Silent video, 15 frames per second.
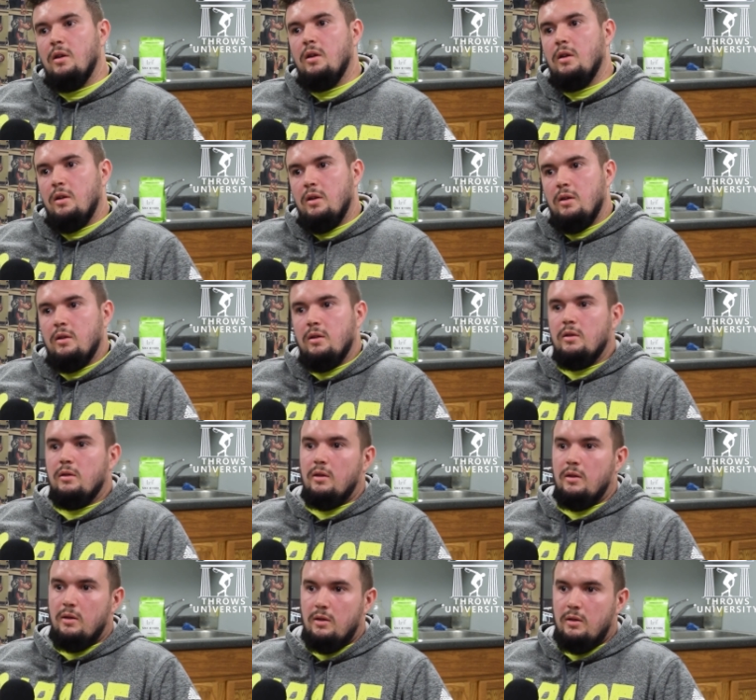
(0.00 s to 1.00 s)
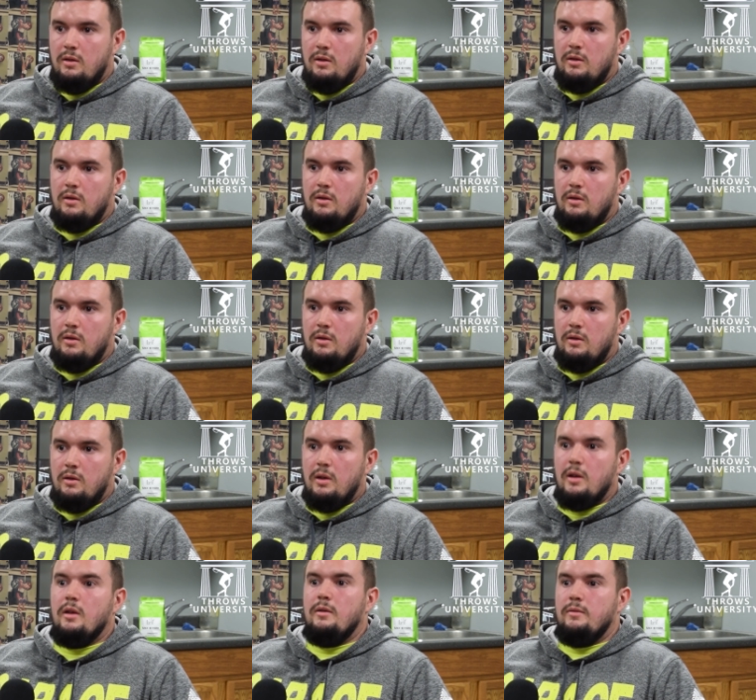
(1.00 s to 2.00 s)
McKay and two with yeah. I mean.
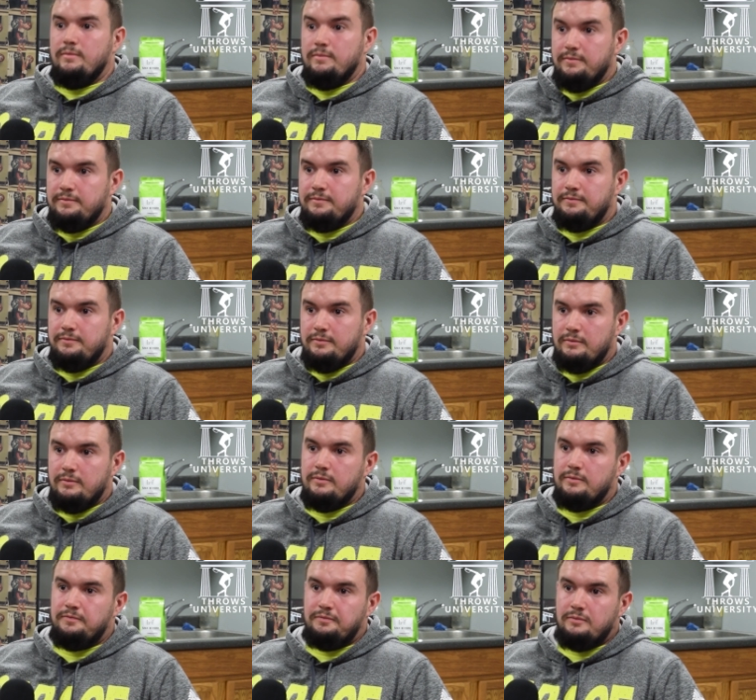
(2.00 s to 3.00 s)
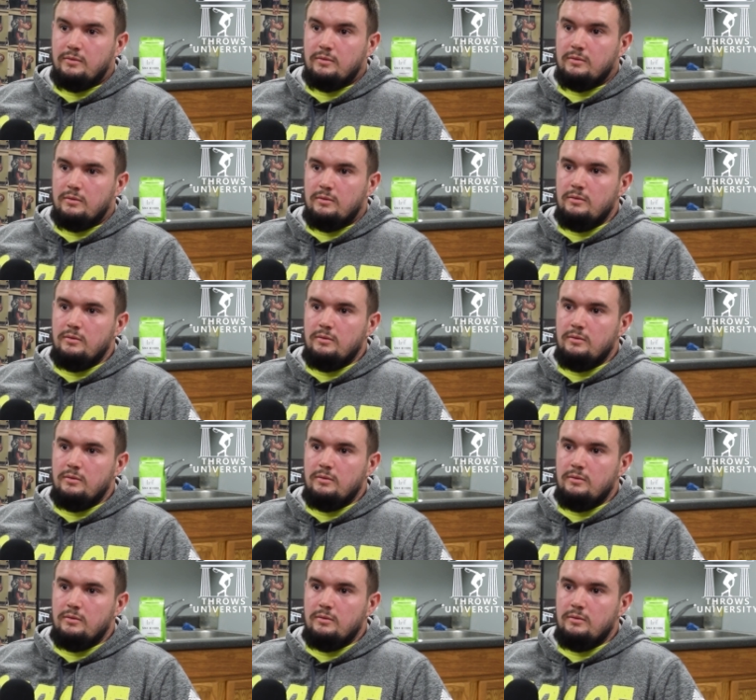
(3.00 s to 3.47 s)
Yeah. Okay.